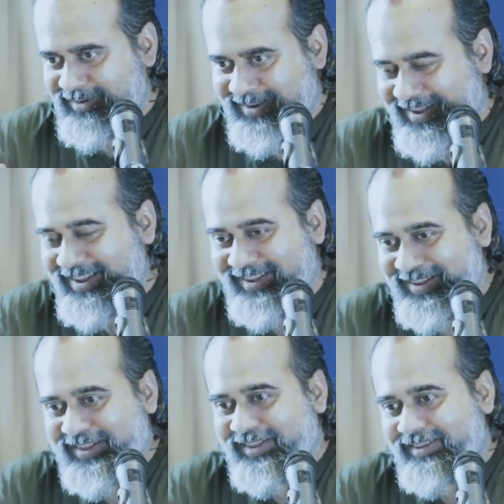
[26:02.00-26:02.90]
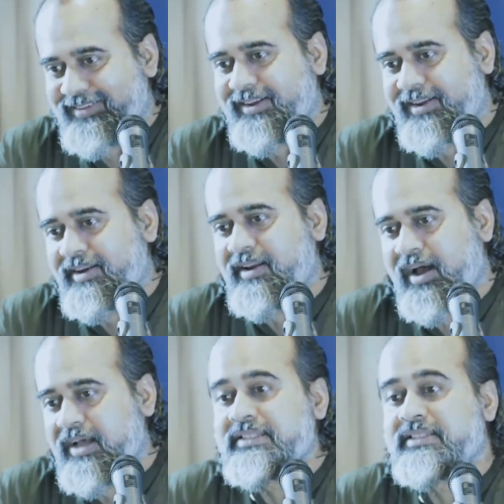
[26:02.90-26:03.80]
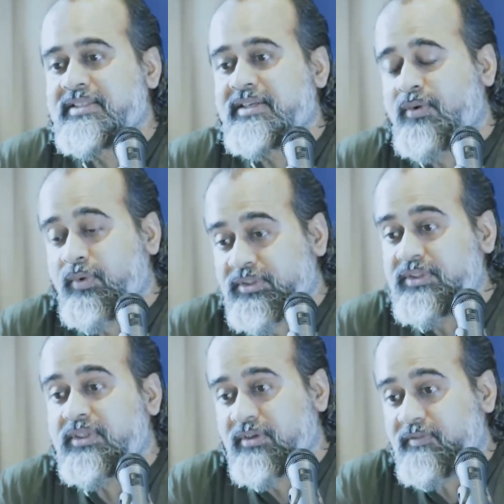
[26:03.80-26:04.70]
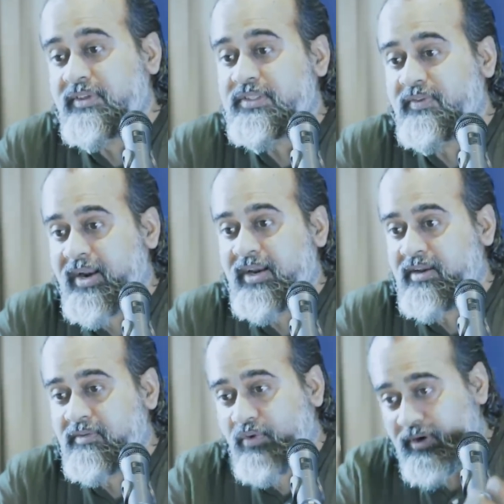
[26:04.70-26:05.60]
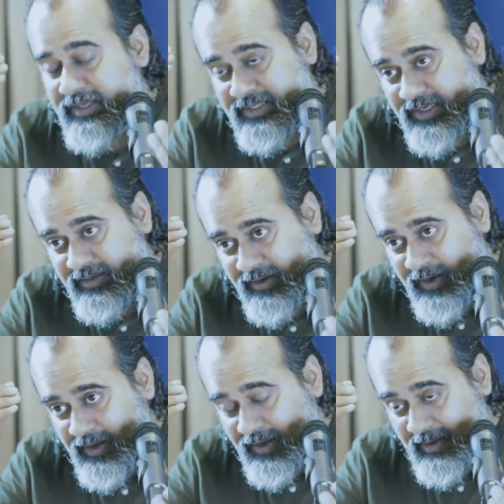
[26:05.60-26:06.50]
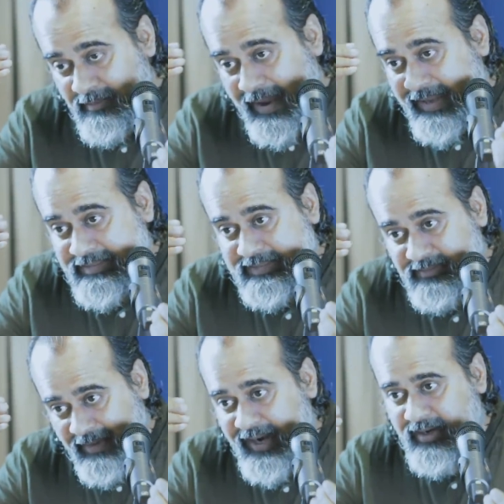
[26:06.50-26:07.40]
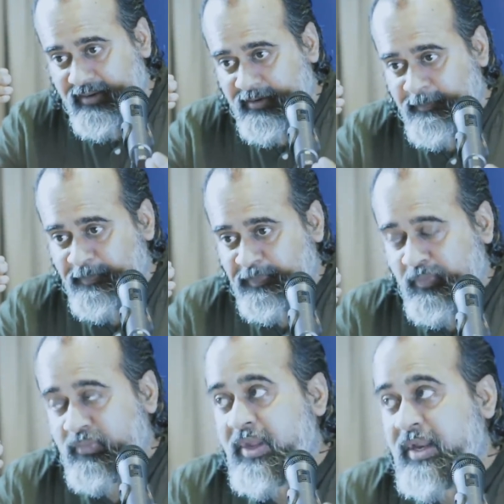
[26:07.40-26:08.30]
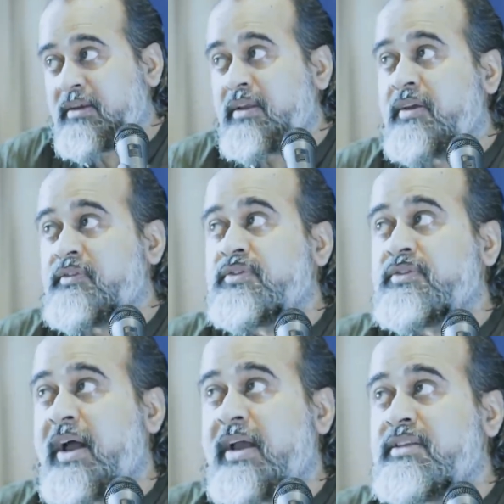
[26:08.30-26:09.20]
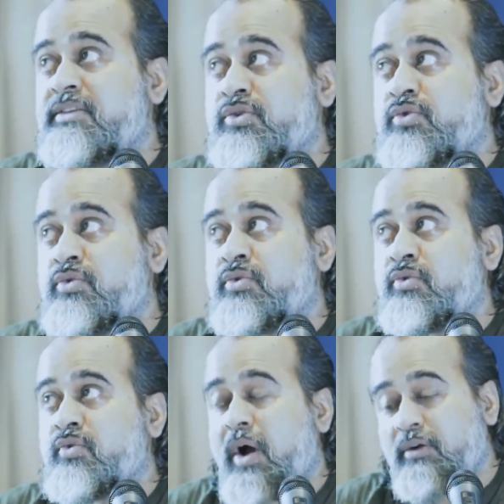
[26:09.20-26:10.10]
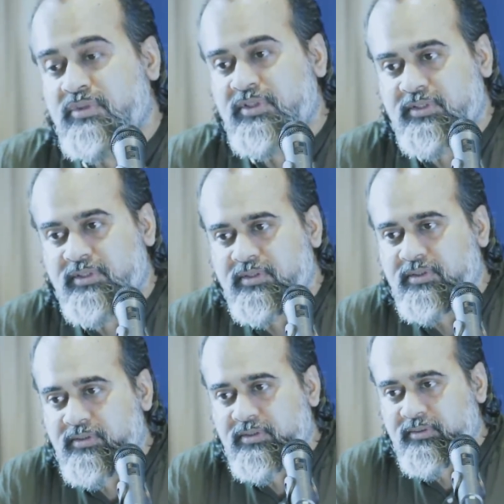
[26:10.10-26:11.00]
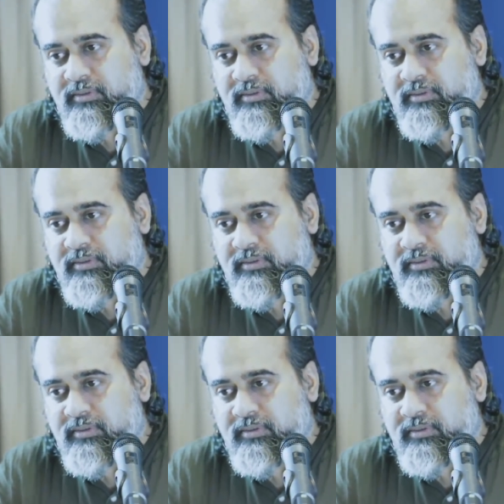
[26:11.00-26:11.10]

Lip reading: The day the kid asks a question of this variety, what is it in man's mind that gives rise to houses